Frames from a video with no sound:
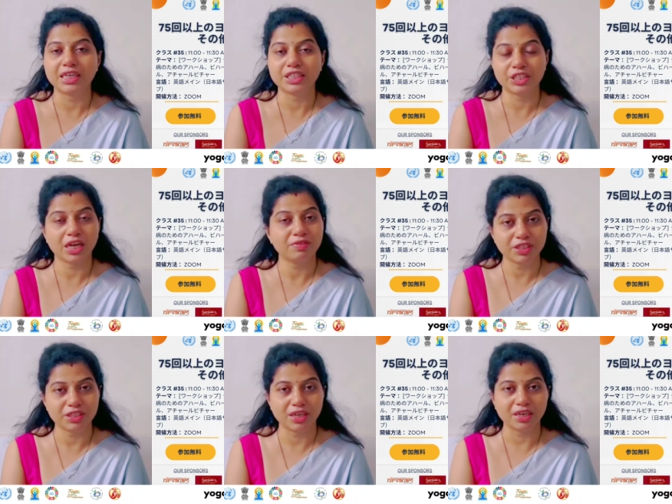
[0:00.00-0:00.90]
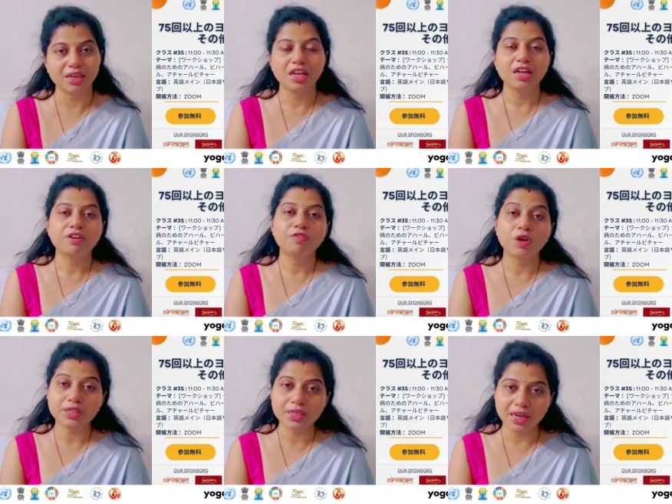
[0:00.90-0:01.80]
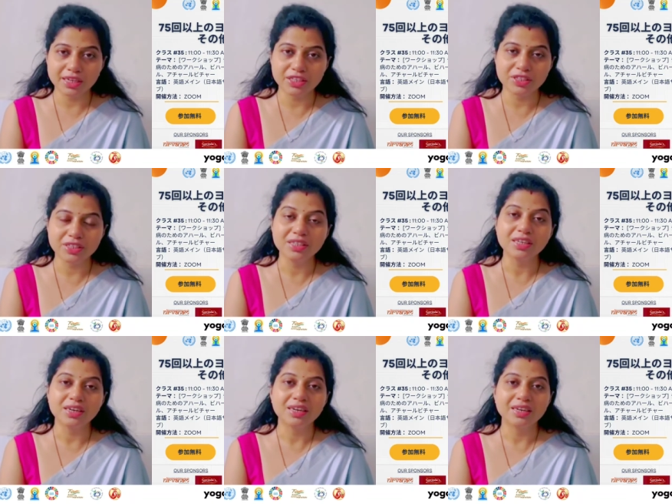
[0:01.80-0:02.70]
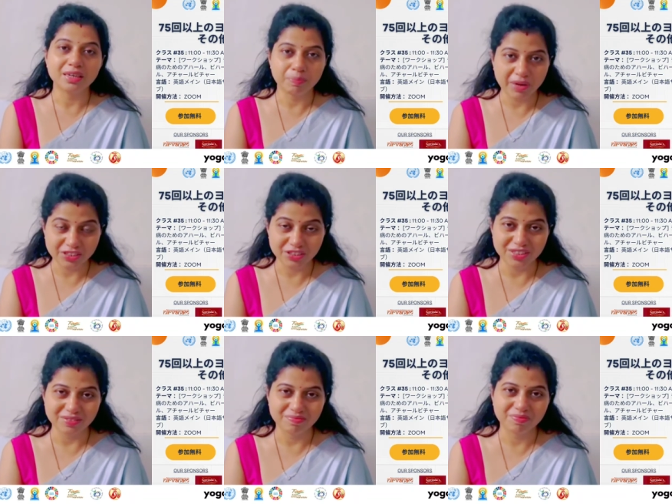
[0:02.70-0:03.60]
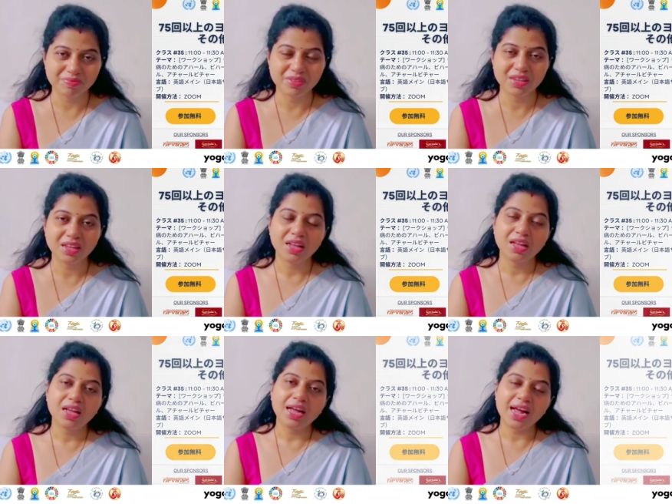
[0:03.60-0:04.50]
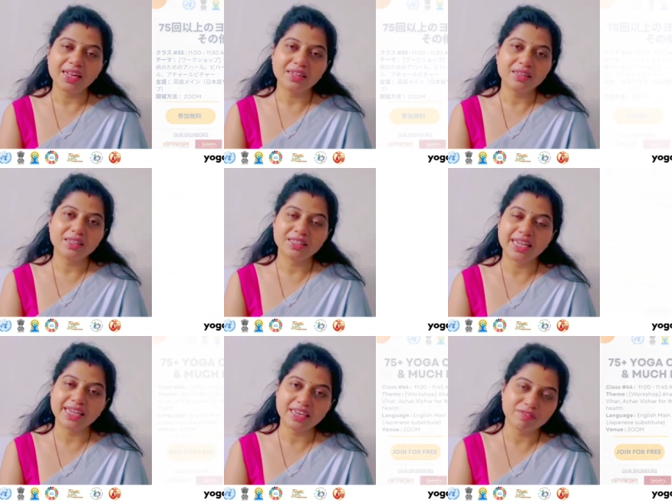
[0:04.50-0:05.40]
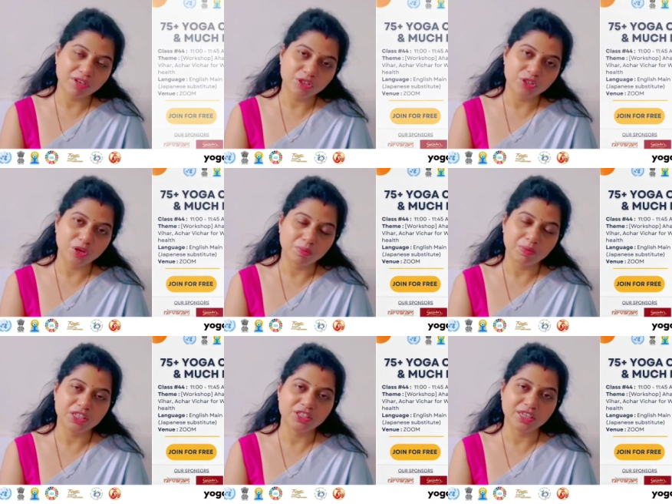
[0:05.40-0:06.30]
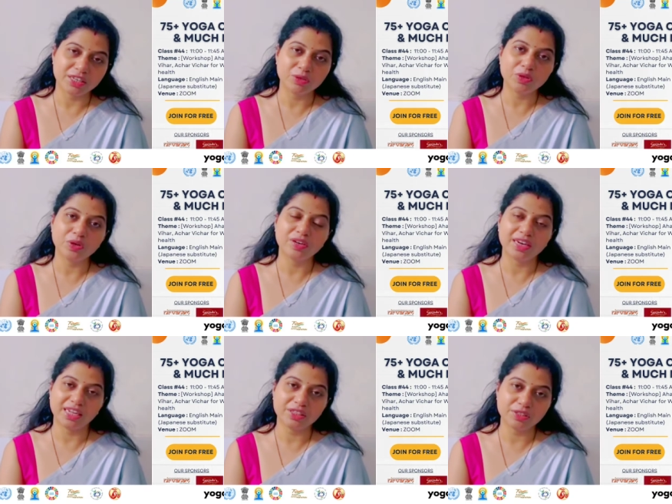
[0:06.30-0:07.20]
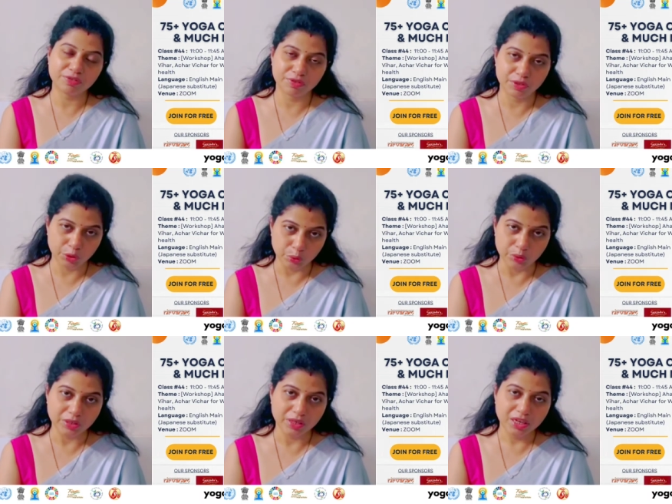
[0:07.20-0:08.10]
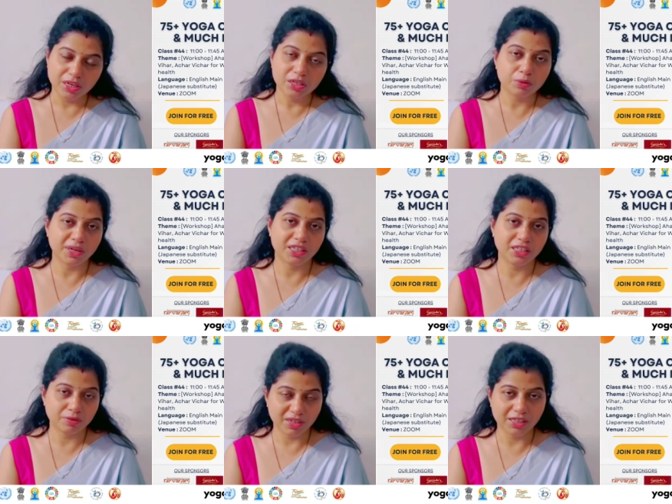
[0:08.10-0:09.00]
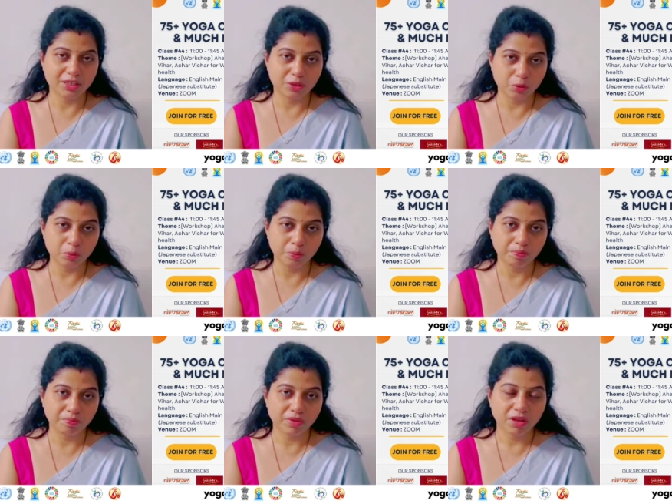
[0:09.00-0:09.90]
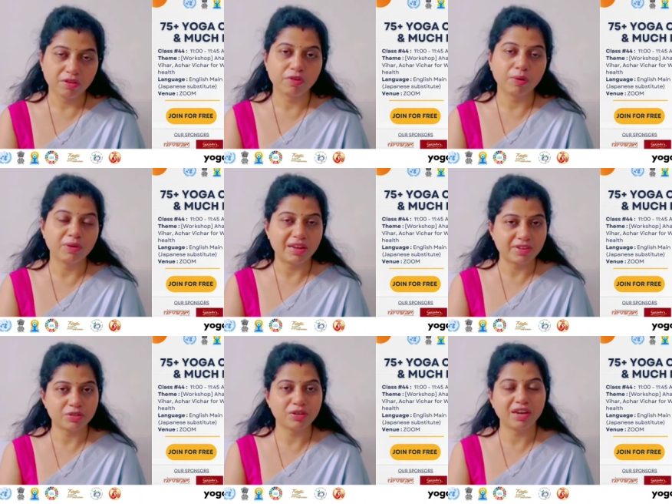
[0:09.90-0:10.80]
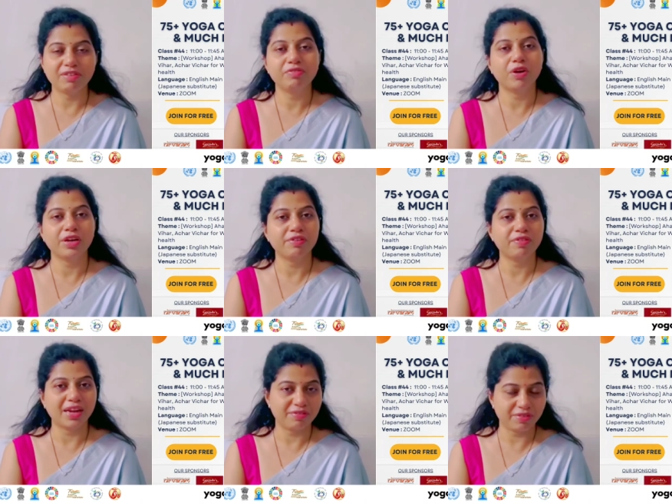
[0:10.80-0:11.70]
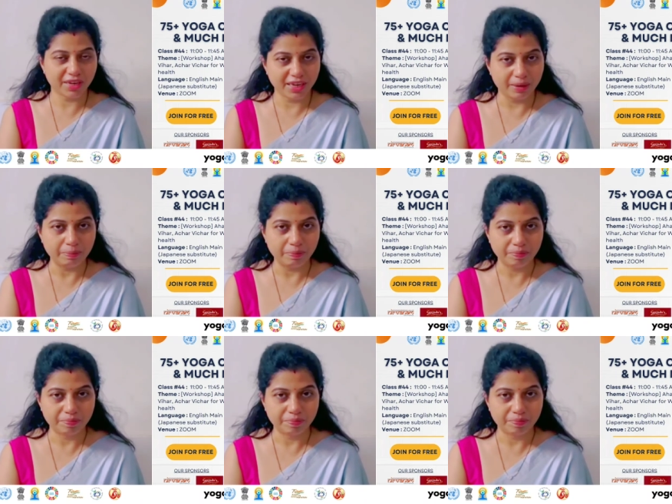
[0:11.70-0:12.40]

Achar, Vichar for the condition depression. And the second workshop is scheduled on 9th of June 2022 from 11 to 11:45 am.